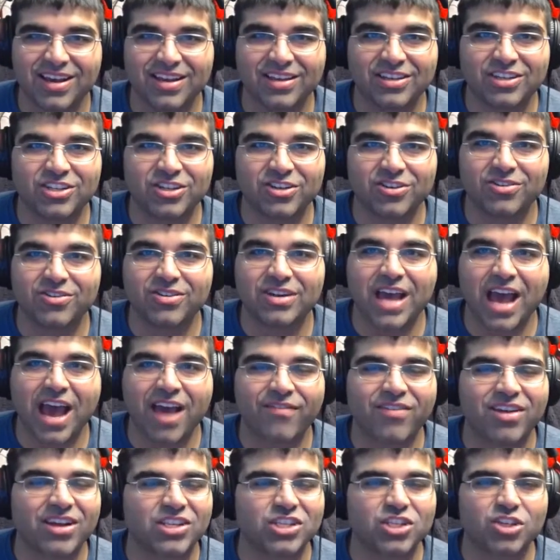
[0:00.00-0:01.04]
Dude,
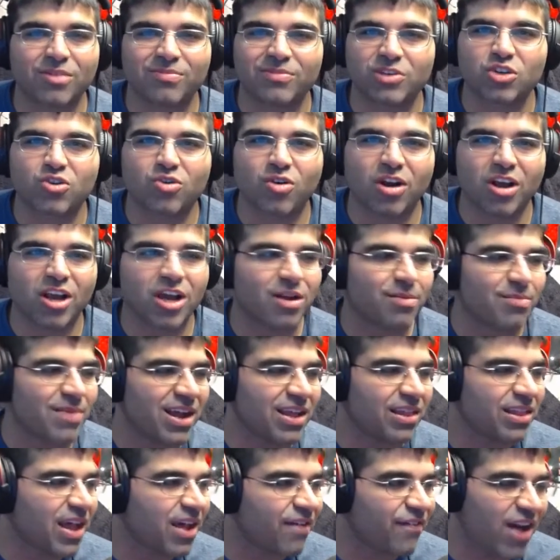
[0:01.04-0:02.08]
I've got so much going on in
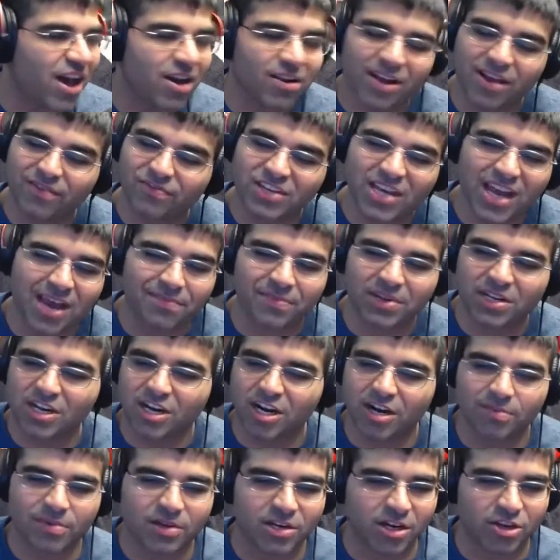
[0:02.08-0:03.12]
my life. I don't have time to
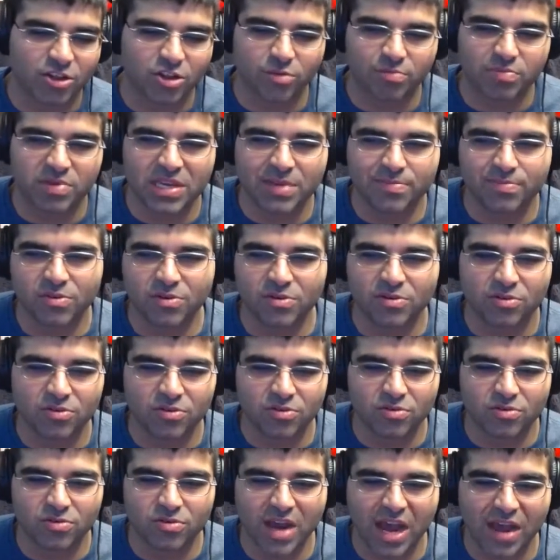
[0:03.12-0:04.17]
care about other people
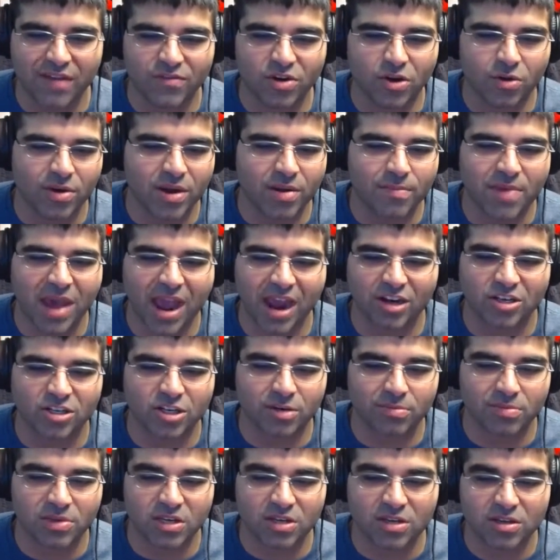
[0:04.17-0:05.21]
who have no impact
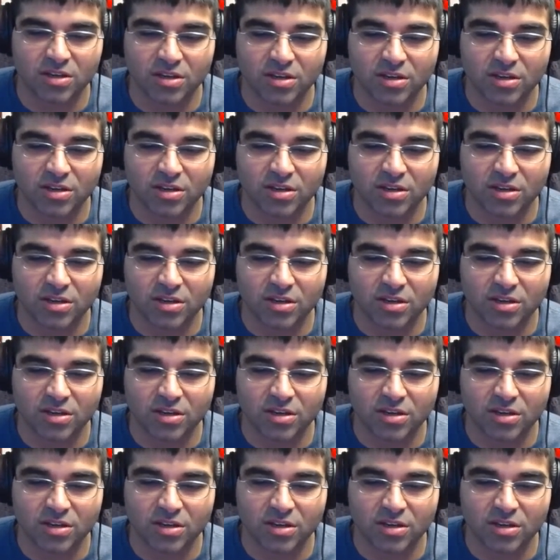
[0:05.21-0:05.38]
on me.